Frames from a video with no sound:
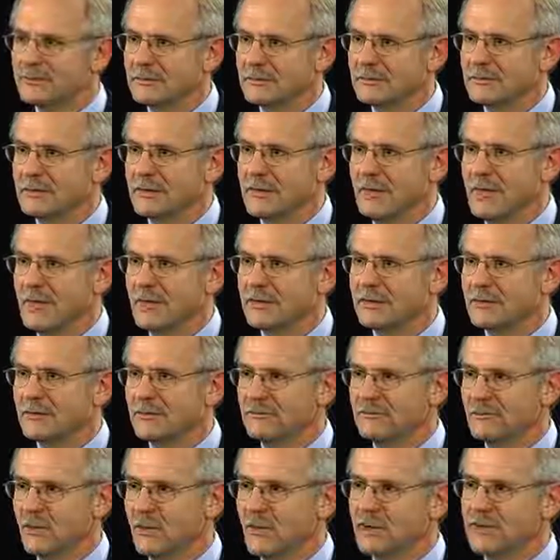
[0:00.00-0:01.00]
the kind
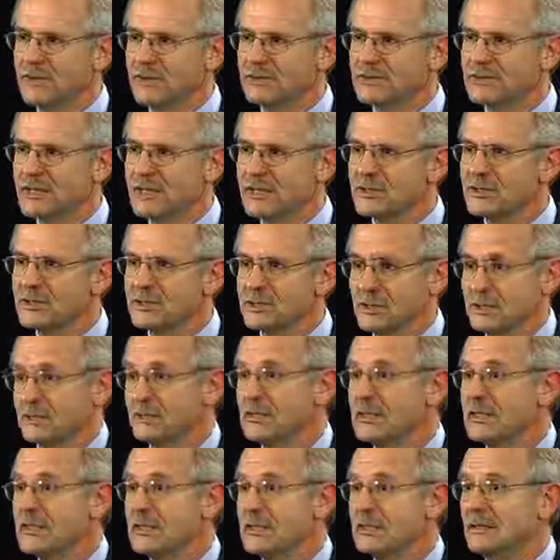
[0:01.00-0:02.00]
of organization
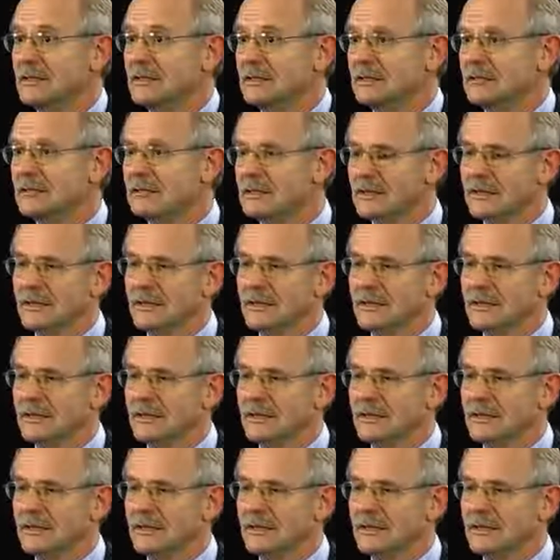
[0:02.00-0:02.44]
and lead